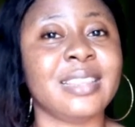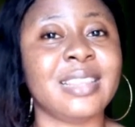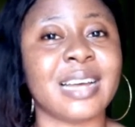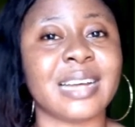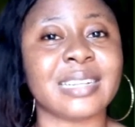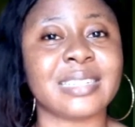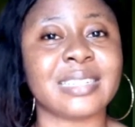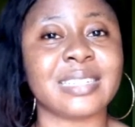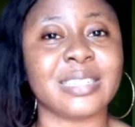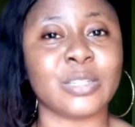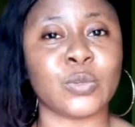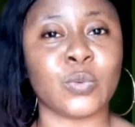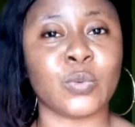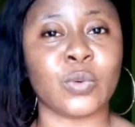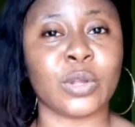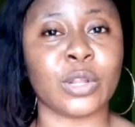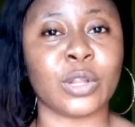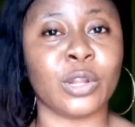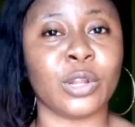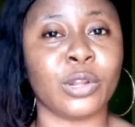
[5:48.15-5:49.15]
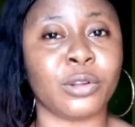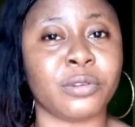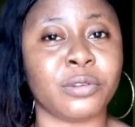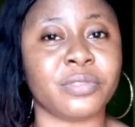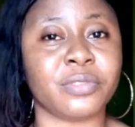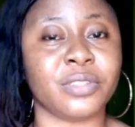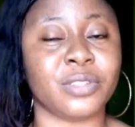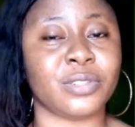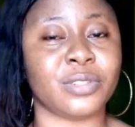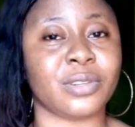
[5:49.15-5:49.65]
That is what
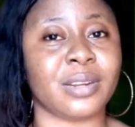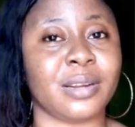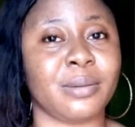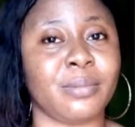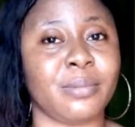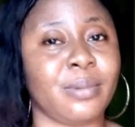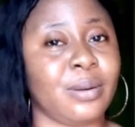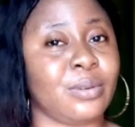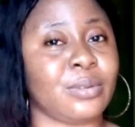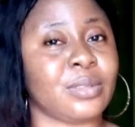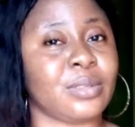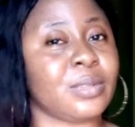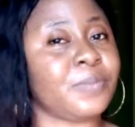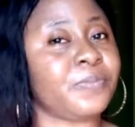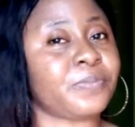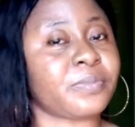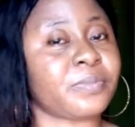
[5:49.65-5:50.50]
love is all about.